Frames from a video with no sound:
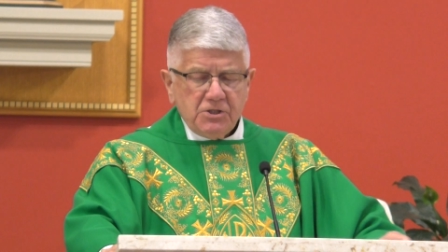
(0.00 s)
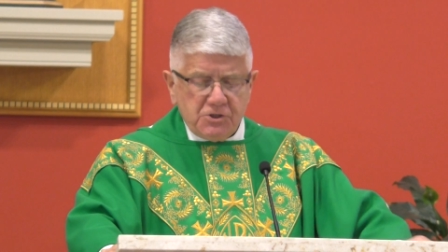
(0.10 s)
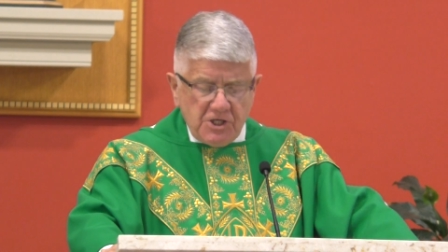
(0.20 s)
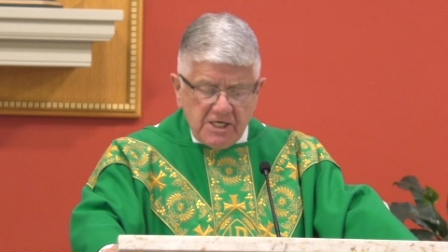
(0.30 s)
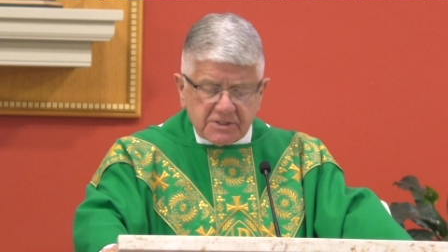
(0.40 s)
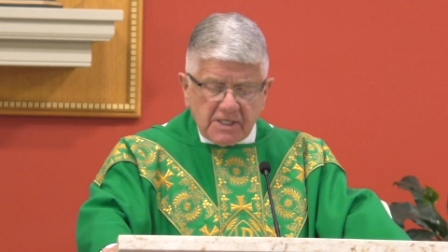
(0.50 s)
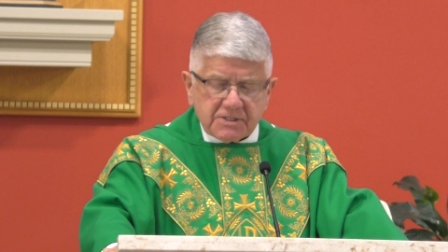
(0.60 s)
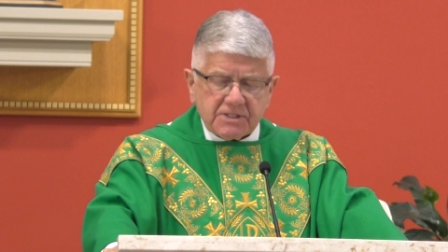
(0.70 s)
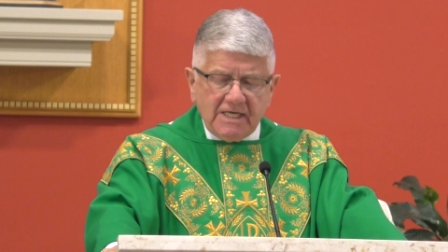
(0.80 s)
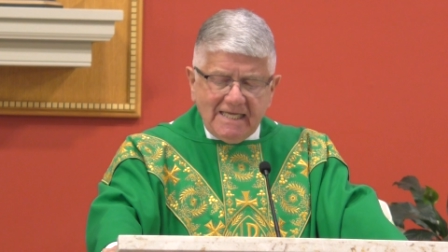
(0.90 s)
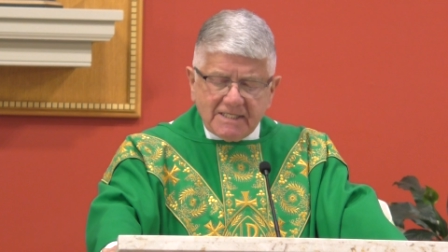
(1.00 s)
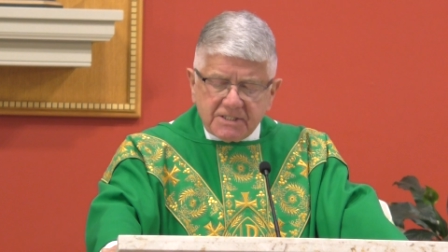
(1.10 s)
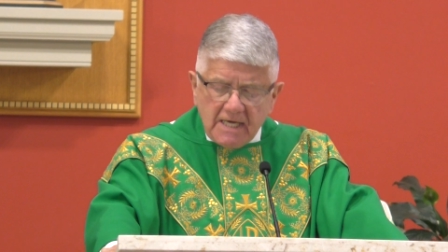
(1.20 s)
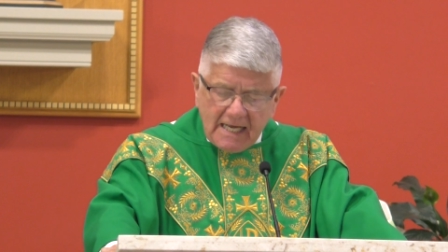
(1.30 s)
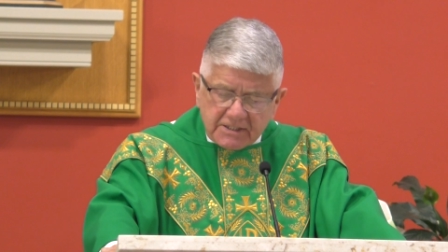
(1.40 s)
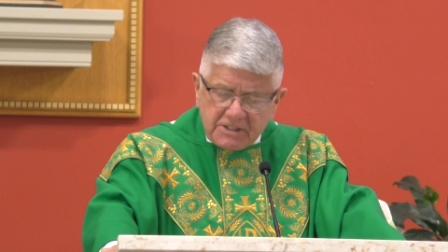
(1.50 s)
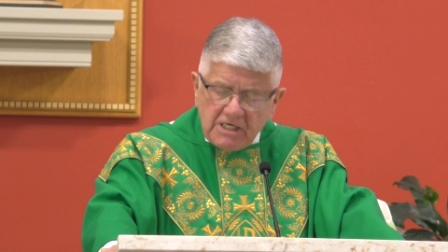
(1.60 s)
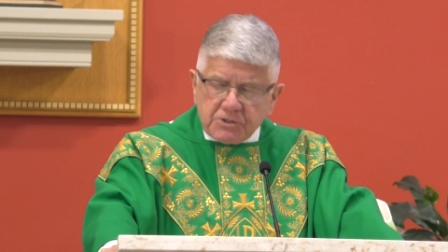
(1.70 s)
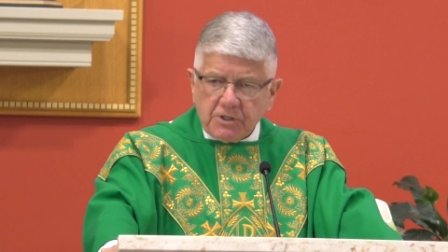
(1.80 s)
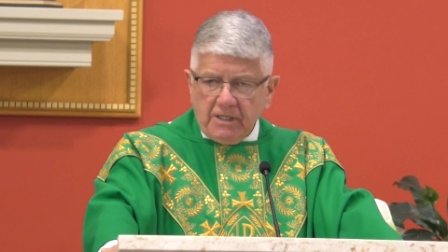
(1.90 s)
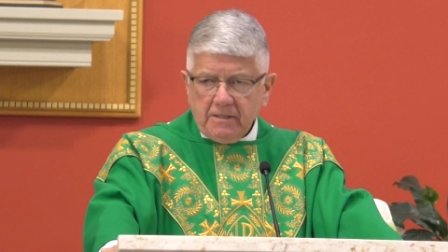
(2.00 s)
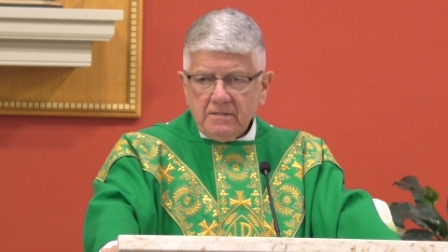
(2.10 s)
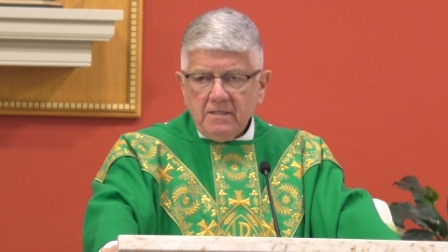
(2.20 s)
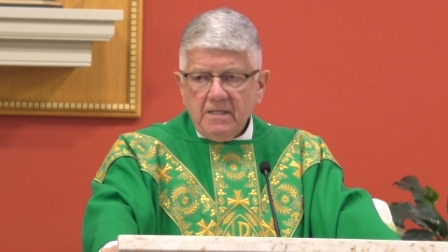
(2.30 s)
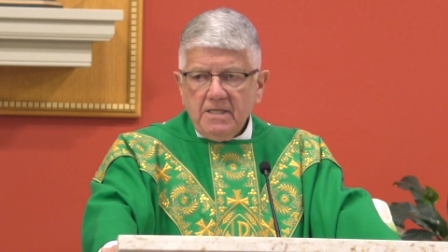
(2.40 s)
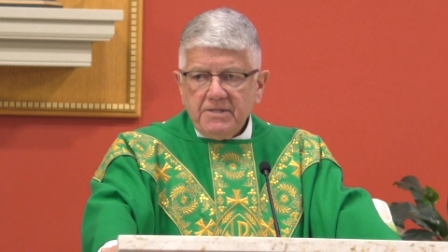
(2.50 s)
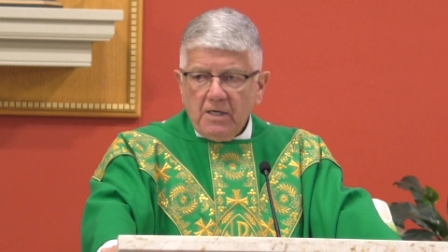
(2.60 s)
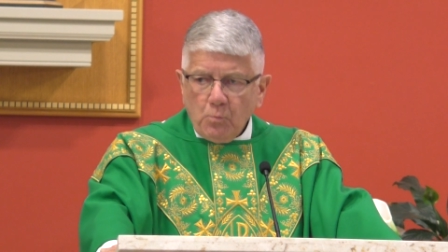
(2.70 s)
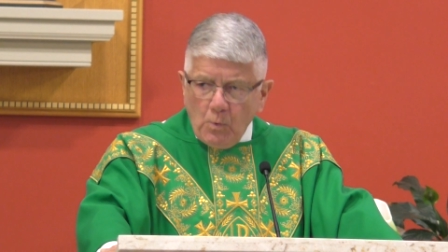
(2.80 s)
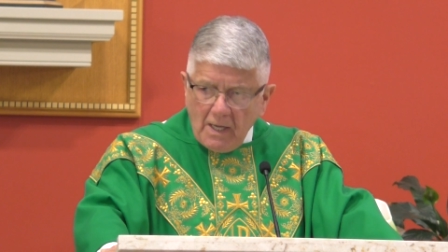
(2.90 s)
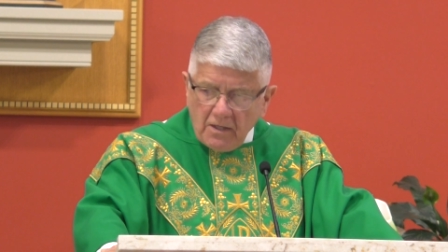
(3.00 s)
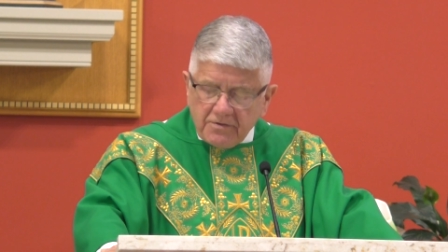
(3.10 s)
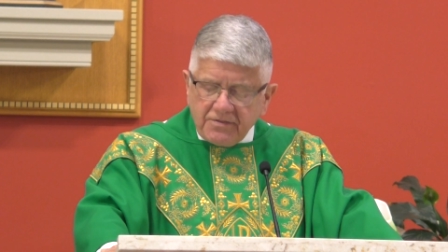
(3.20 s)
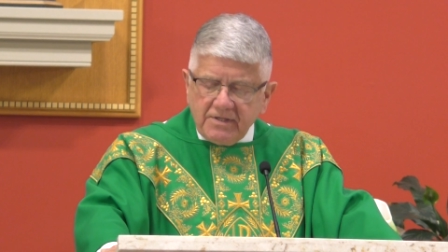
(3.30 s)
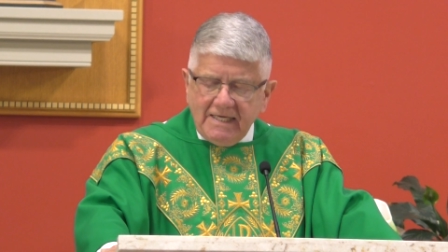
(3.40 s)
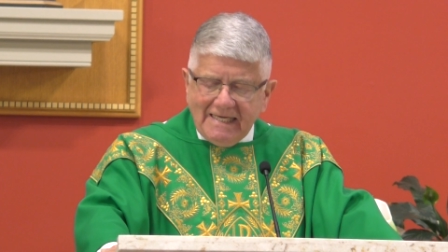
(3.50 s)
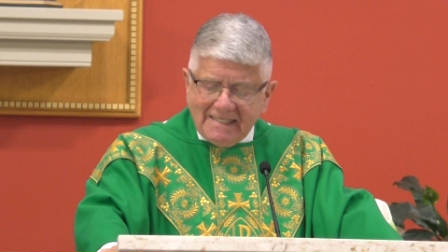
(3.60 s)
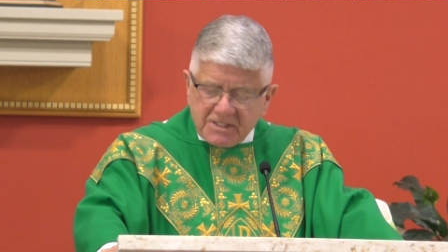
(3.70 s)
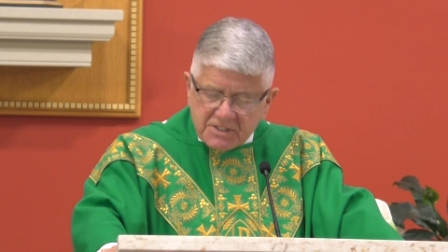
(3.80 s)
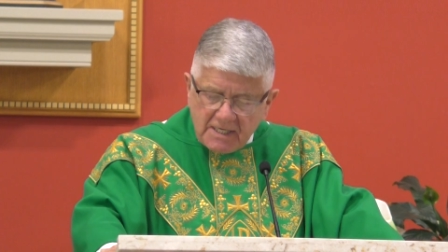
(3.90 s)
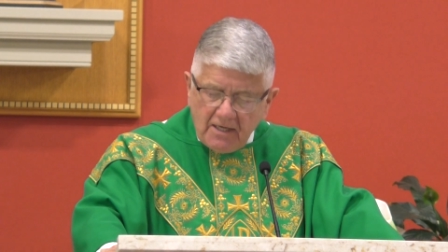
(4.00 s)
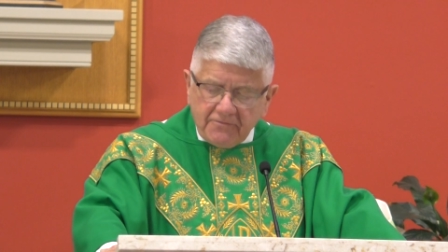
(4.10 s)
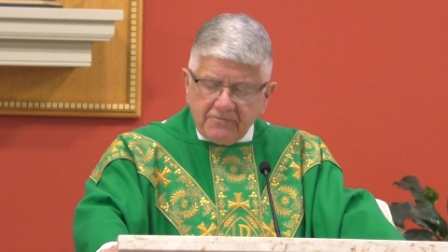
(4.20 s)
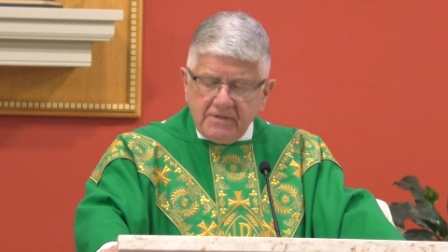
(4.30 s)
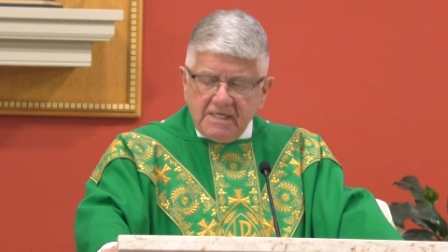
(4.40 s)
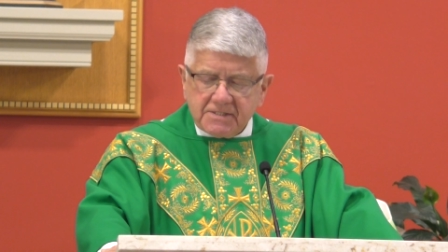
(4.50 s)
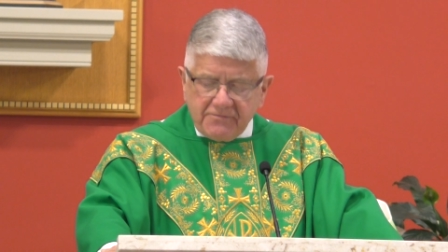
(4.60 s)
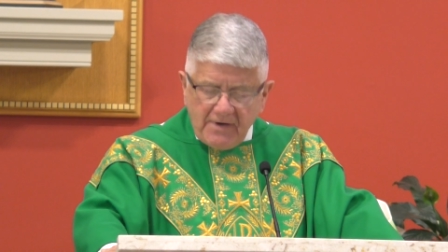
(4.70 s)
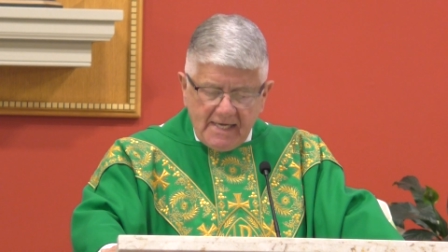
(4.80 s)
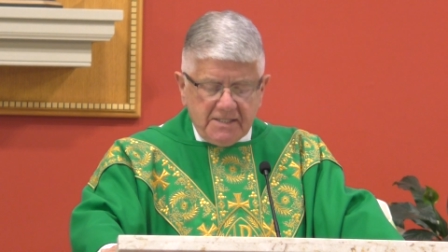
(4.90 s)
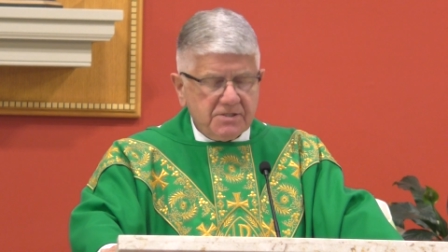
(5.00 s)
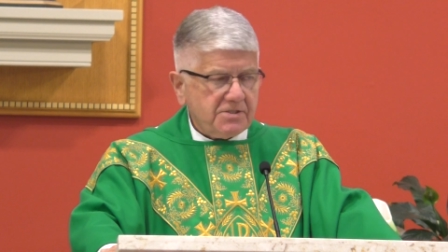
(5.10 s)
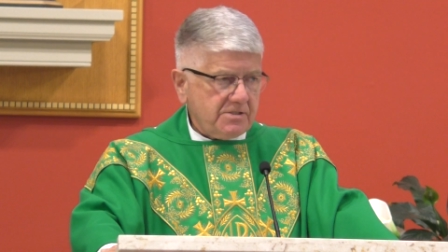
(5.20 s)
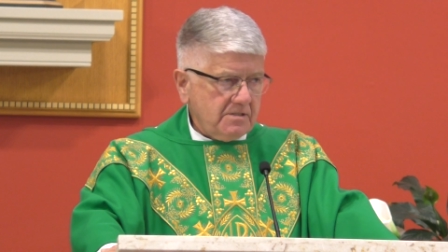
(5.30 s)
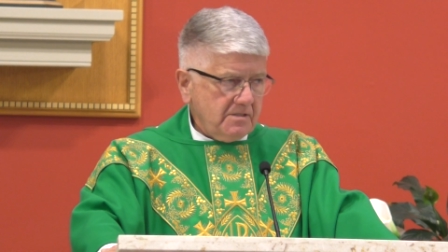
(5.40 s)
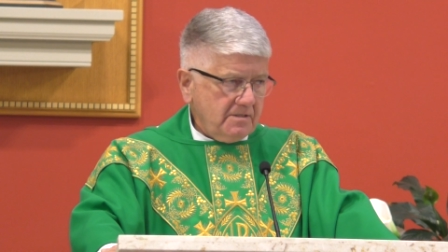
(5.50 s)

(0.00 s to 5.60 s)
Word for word: Jesus is not teaching that wealth in itself is a vice